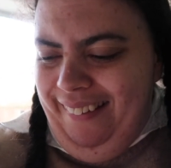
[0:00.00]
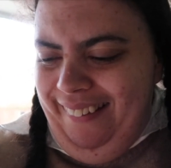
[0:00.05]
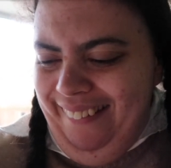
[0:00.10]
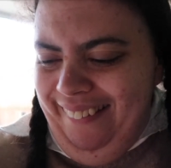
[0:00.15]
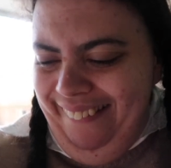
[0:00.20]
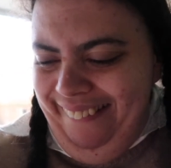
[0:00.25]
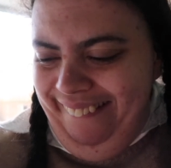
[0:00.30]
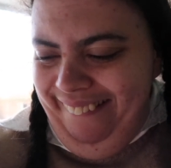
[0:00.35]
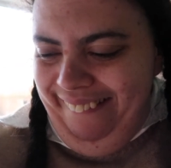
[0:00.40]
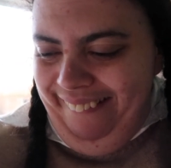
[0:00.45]

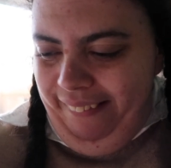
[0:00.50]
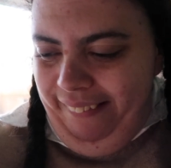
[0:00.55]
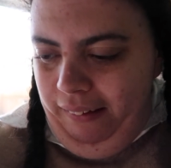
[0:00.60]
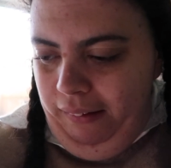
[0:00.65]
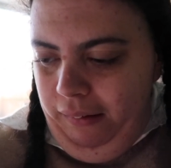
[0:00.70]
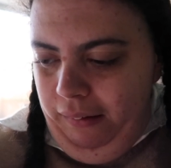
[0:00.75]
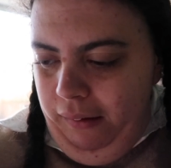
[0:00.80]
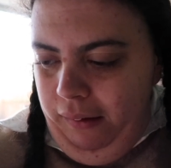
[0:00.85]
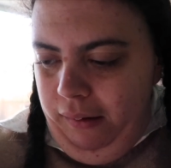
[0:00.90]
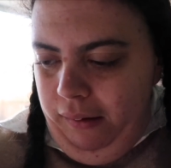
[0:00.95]

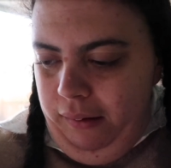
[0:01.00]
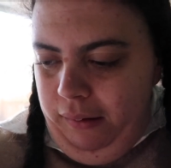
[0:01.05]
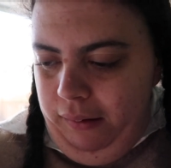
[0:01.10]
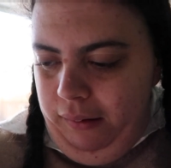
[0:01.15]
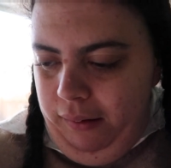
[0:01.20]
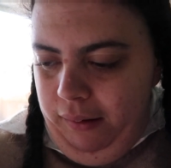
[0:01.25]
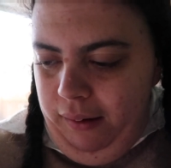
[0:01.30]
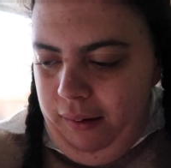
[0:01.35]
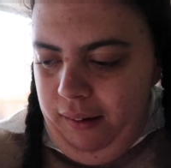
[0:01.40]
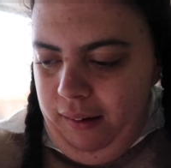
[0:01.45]

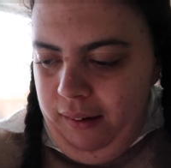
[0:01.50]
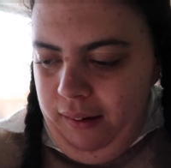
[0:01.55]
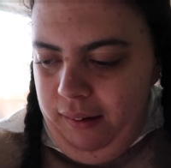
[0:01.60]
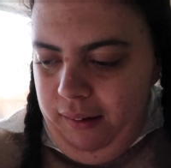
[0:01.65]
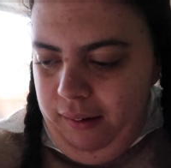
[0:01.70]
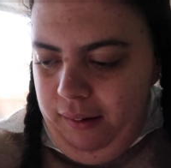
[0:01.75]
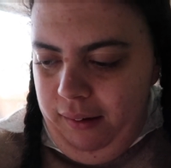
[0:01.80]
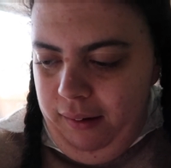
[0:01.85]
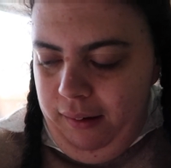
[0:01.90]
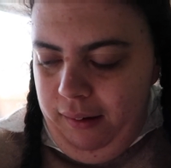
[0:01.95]

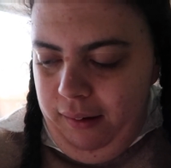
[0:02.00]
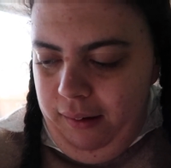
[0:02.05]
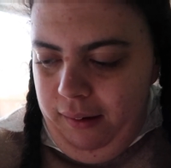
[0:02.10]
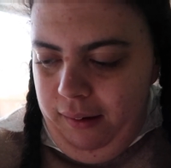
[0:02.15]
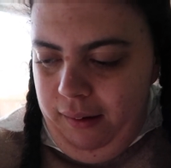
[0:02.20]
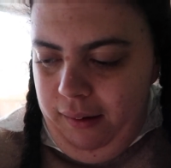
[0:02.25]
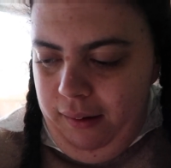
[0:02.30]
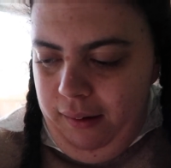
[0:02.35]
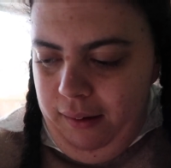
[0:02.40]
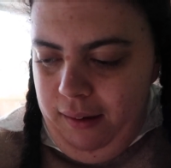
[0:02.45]

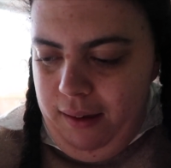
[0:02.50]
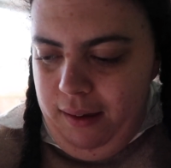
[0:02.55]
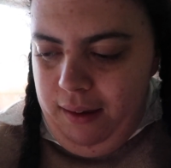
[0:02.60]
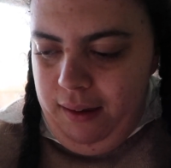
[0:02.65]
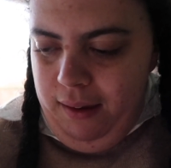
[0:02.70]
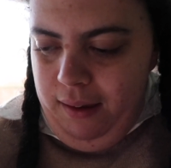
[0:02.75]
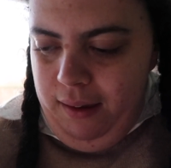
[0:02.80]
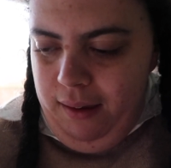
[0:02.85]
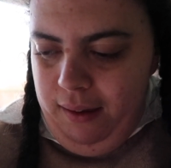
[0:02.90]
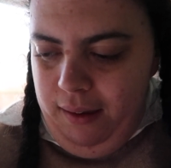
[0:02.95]

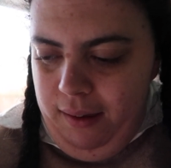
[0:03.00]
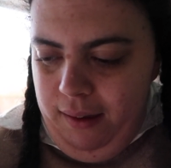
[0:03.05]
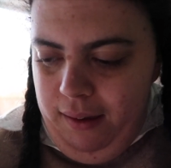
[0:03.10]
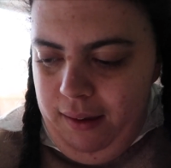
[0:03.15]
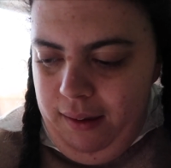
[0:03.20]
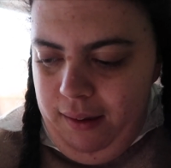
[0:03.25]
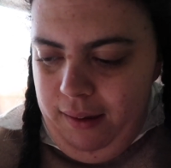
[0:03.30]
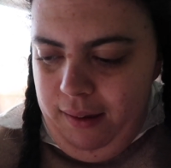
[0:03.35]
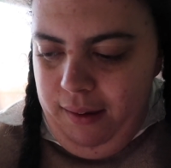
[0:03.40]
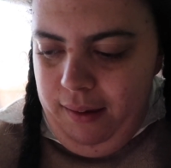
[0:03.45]

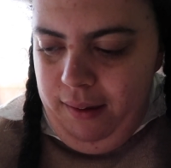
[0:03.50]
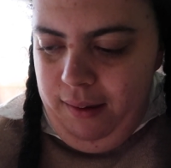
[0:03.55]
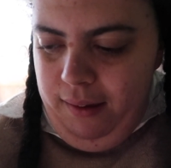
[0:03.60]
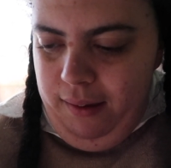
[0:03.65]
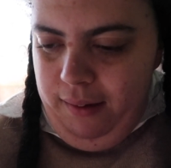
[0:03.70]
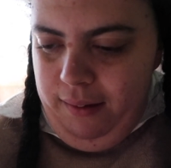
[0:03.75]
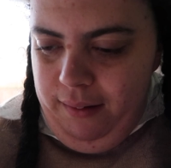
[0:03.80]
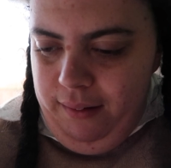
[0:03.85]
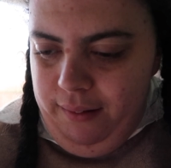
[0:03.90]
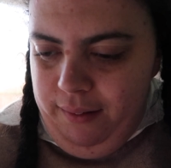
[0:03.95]

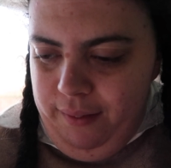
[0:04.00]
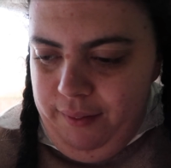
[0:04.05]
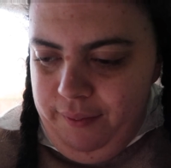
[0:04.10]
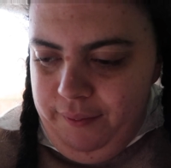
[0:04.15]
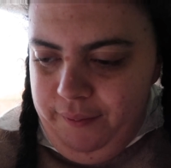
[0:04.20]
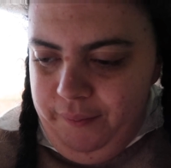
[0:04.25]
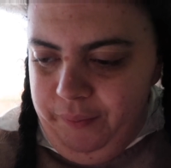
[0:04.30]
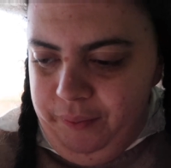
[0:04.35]
Nobody speaks.